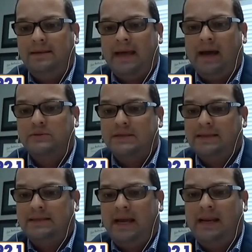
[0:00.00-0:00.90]
Now it was
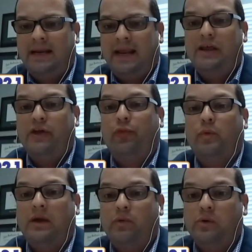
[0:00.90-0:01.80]
1980. and
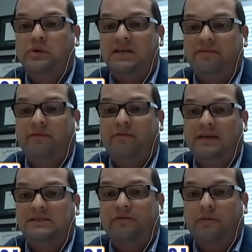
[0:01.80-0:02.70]
83, we received a
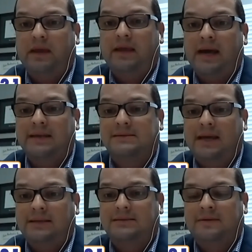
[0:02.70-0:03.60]
visa from the United
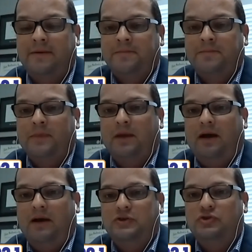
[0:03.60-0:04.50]
States
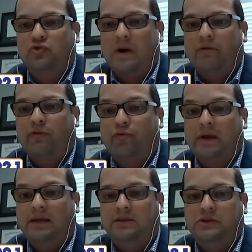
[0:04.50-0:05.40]
uh, to travel
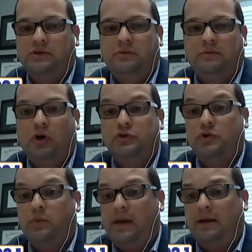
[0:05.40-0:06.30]
freely to
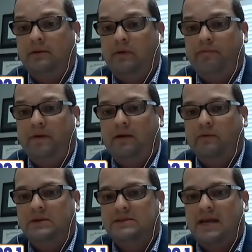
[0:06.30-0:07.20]
Costa Rica. We felt
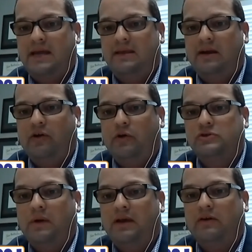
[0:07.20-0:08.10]
we stayed there in
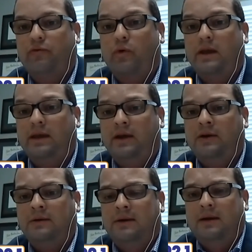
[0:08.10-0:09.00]
Costa Rica for a
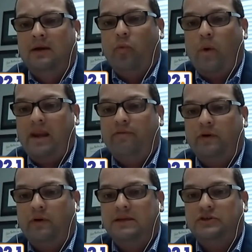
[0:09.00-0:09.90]
year, waiting for
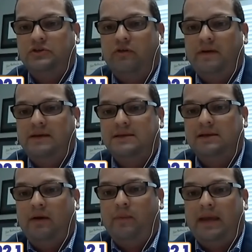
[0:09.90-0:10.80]
an additional
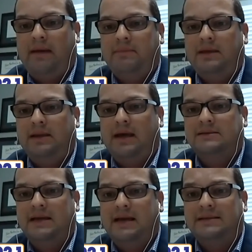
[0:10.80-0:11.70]
visa. And we came to the United
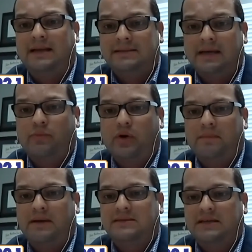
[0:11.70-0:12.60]
States and I celebrated
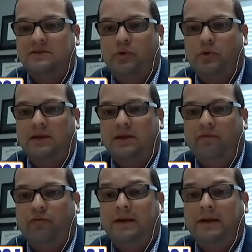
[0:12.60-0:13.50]
my sixth birthday in
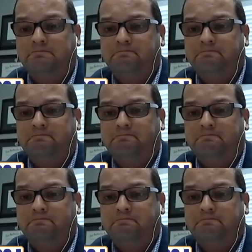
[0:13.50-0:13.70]
freedom.